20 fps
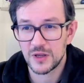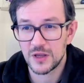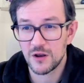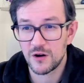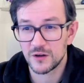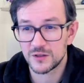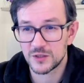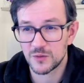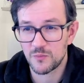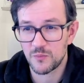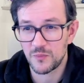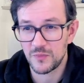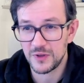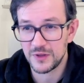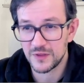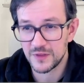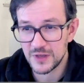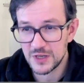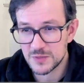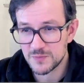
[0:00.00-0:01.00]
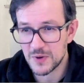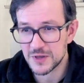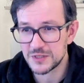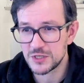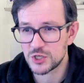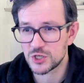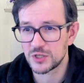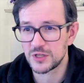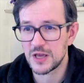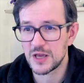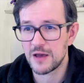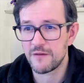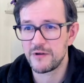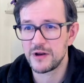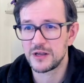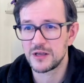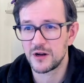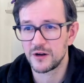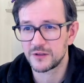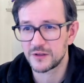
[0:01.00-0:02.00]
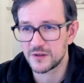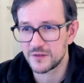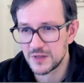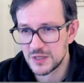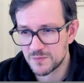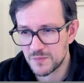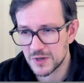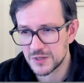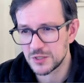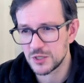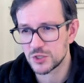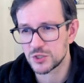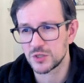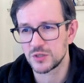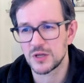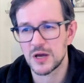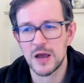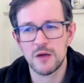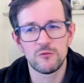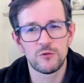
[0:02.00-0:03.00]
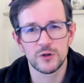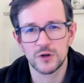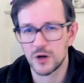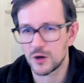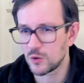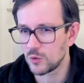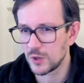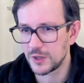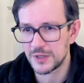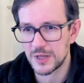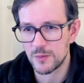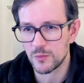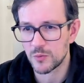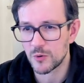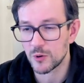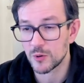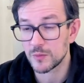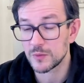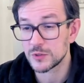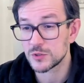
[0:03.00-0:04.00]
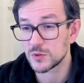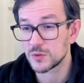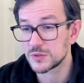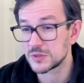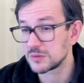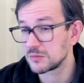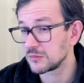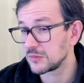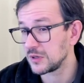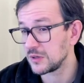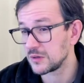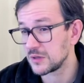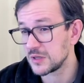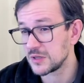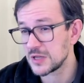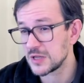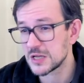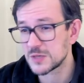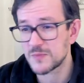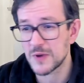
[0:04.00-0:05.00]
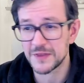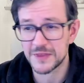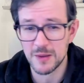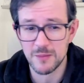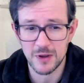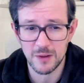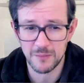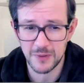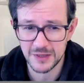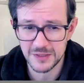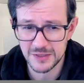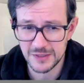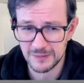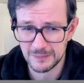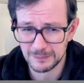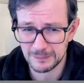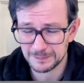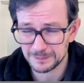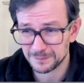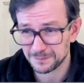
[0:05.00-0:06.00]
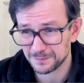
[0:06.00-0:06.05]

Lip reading: character in this position, every character in this position, I will calculate them programming. So that's my time complexity.